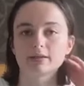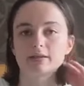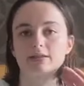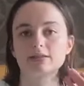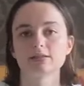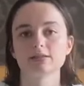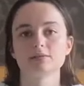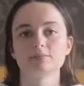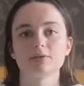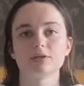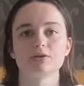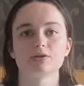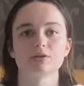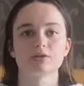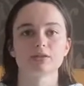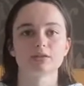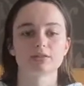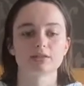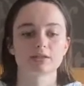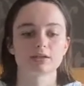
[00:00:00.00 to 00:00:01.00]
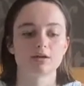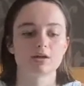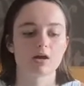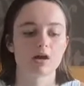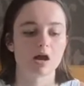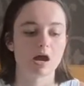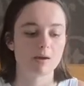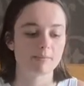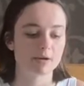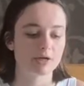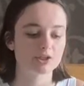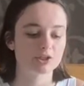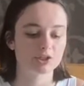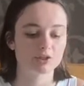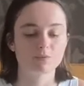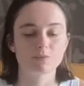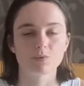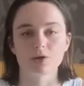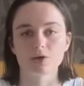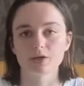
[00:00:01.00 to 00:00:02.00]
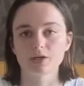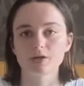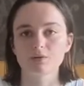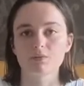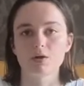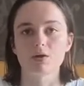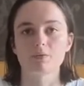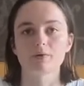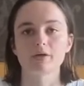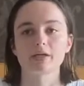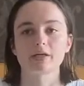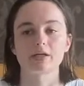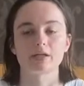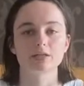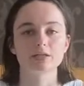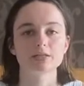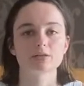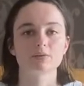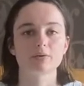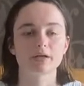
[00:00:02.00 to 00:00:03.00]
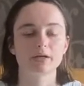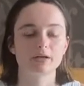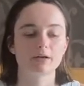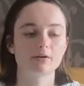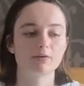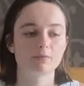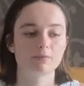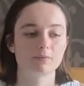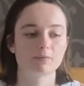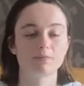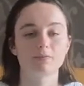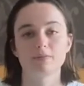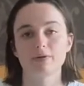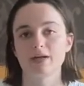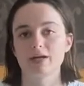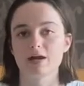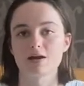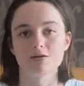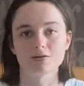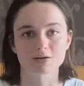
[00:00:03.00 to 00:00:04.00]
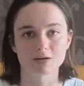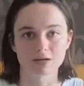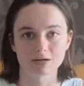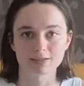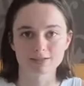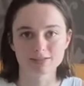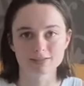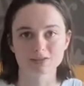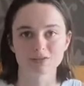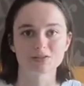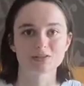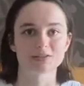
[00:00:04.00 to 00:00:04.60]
this is because I'm actually working while we're here. So we're here in our undisclosed